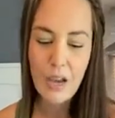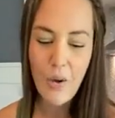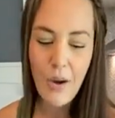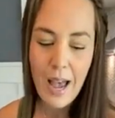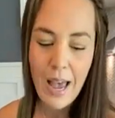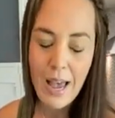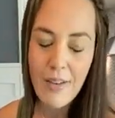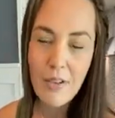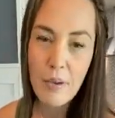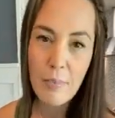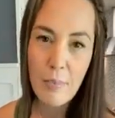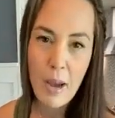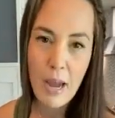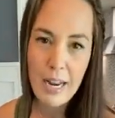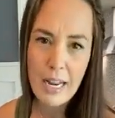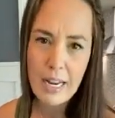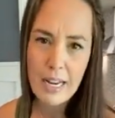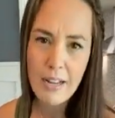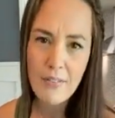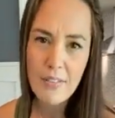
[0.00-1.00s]
I haven't
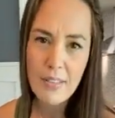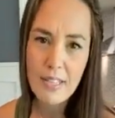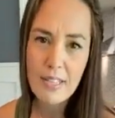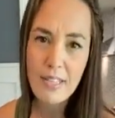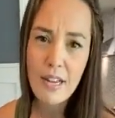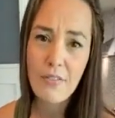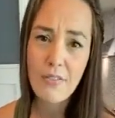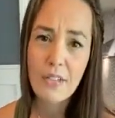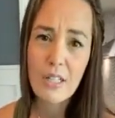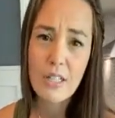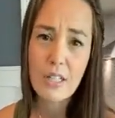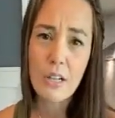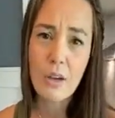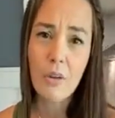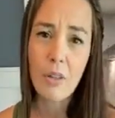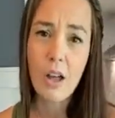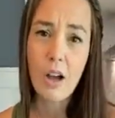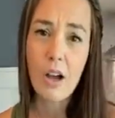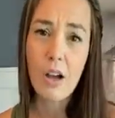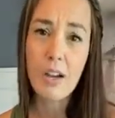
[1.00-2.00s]
bought any of this stuff in so
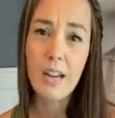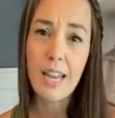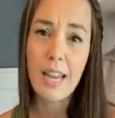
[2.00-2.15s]
long,